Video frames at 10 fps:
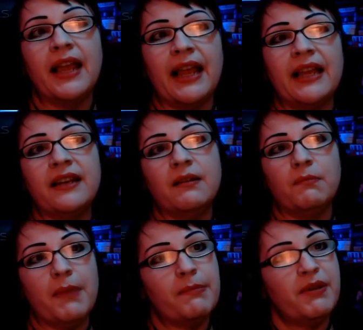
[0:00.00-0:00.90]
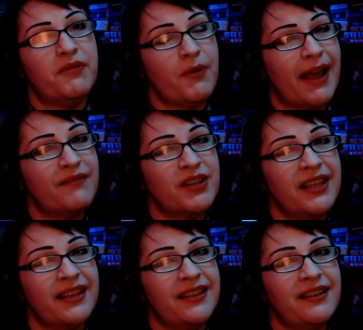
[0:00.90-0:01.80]
And maybe if you have a
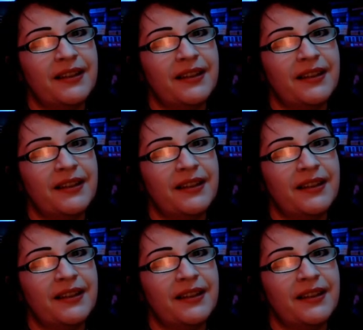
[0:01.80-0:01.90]
kid,